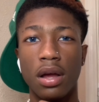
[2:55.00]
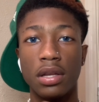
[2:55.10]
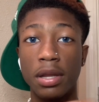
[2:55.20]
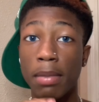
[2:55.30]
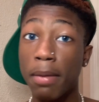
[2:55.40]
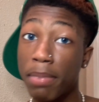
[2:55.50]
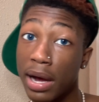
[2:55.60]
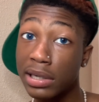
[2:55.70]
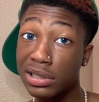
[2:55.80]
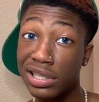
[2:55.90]
And then my
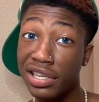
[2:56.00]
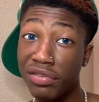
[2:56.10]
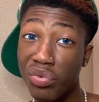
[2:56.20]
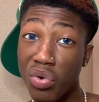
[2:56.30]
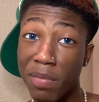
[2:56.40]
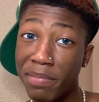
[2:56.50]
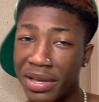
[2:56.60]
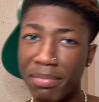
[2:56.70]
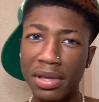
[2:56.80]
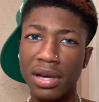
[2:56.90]
partners didn't even want to
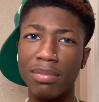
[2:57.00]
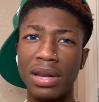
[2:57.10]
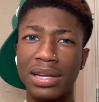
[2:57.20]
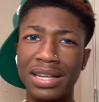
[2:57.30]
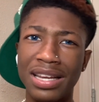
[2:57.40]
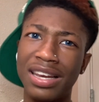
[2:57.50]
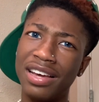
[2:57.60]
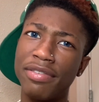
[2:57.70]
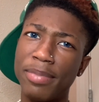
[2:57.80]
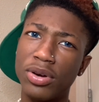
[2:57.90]
pick me up, like they
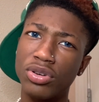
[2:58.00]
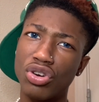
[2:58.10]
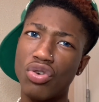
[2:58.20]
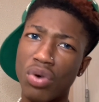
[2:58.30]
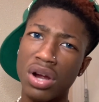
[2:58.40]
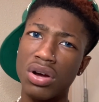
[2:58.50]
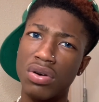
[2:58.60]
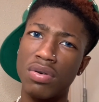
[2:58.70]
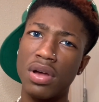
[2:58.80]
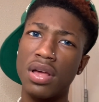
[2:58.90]
left me on the
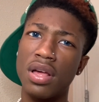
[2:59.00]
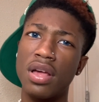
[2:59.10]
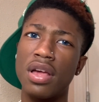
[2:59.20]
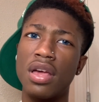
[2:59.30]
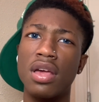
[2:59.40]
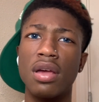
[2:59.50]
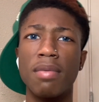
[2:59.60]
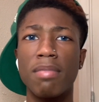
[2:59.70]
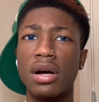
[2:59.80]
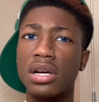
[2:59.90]
ground.
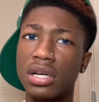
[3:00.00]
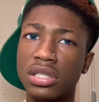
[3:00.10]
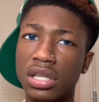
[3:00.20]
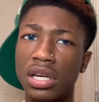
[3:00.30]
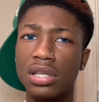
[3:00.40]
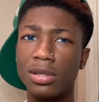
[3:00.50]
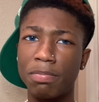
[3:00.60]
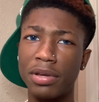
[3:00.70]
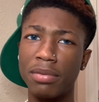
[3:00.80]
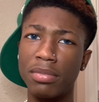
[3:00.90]
My cousin had to
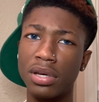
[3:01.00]
pick me